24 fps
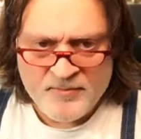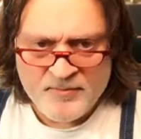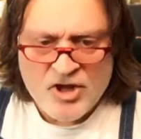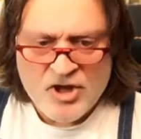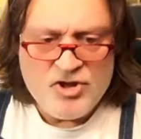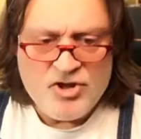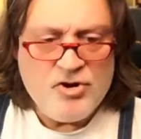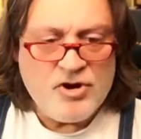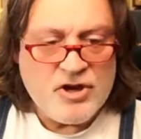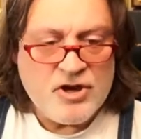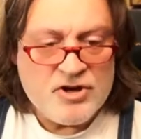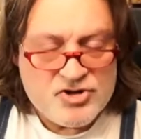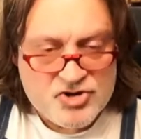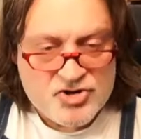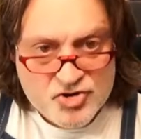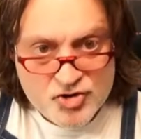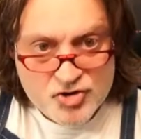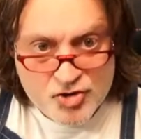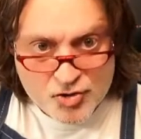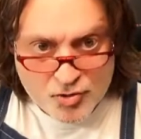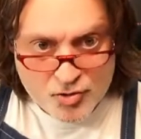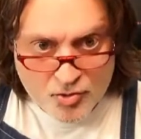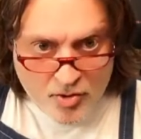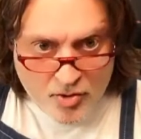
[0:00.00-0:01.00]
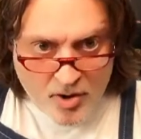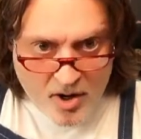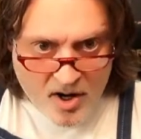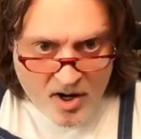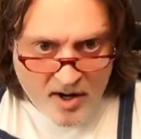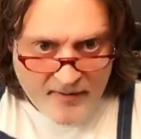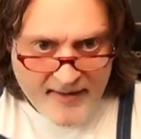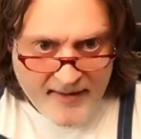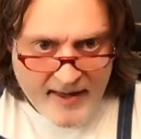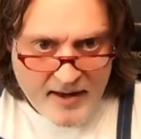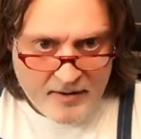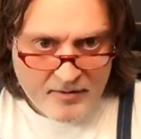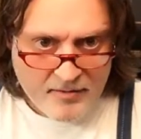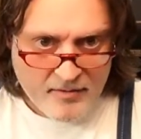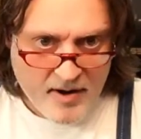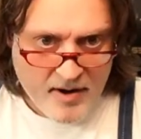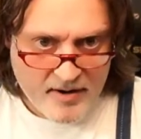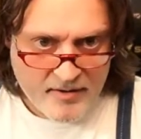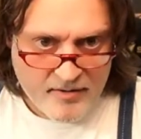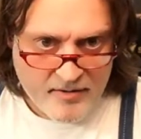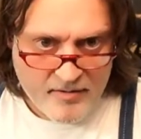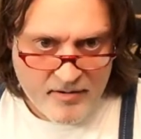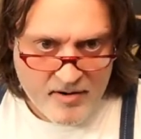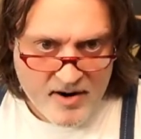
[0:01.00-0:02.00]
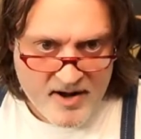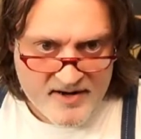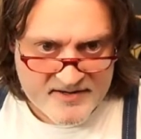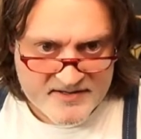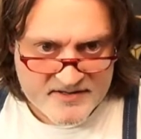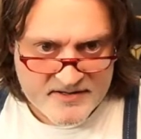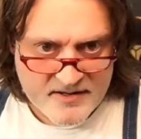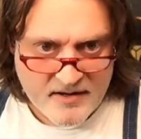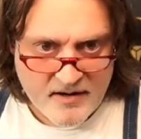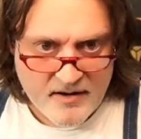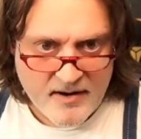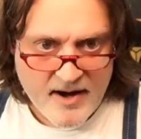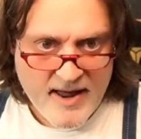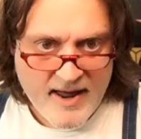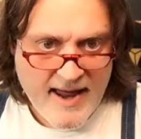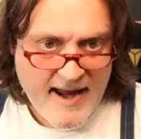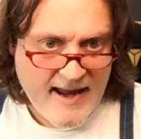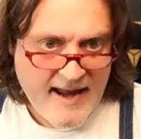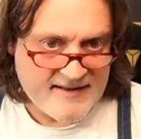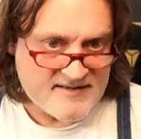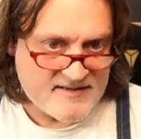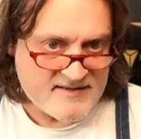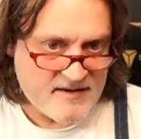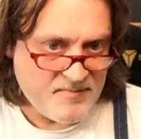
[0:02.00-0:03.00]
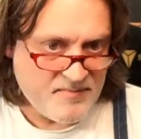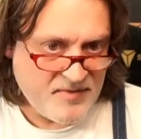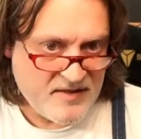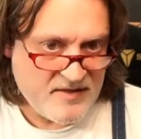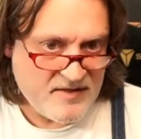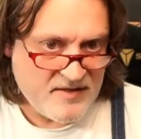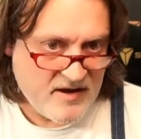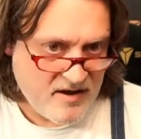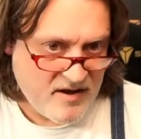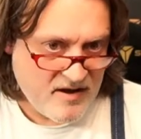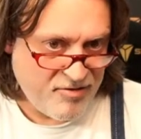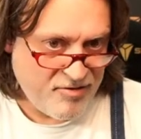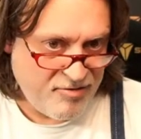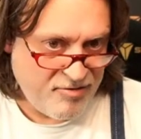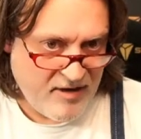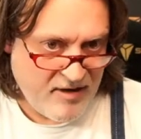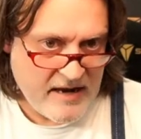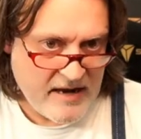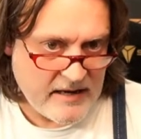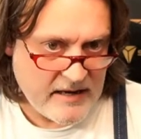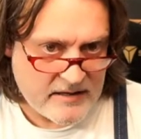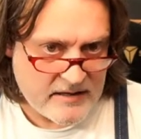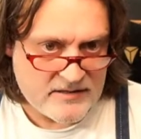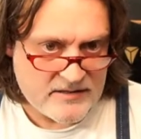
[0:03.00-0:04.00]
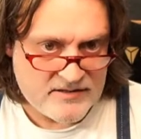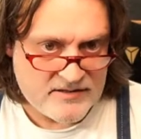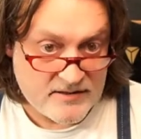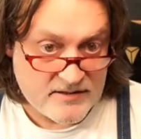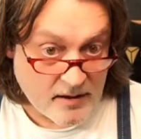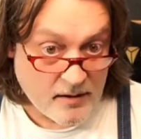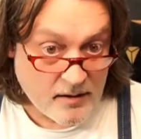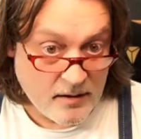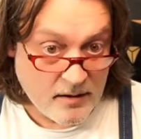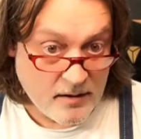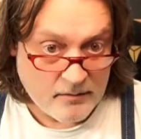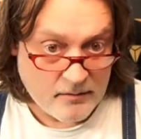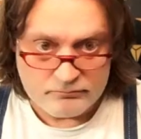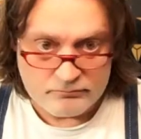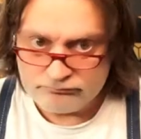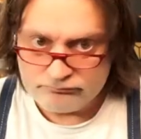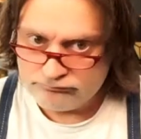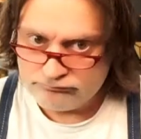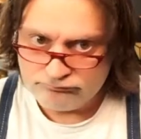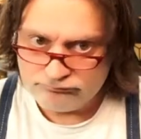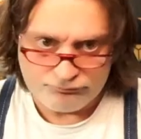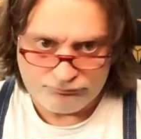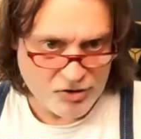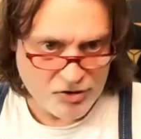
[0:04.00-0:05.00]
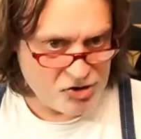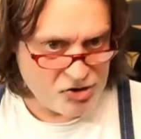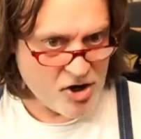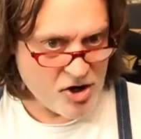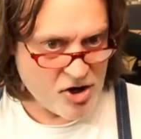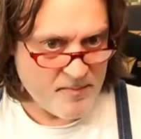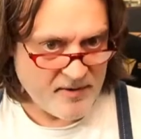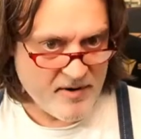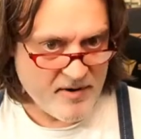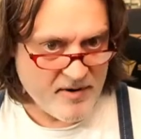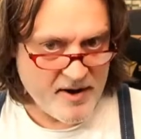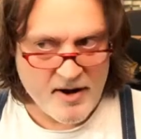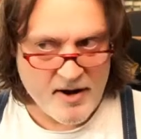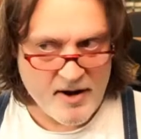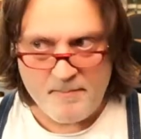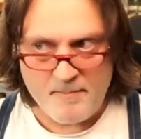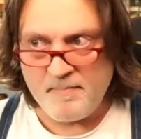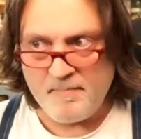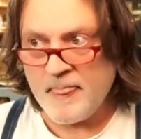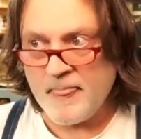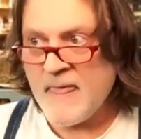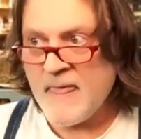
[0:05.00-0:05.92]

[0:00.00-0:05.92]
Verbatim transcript: you can just draw that right across there and something that you think is dull, sharpen right up.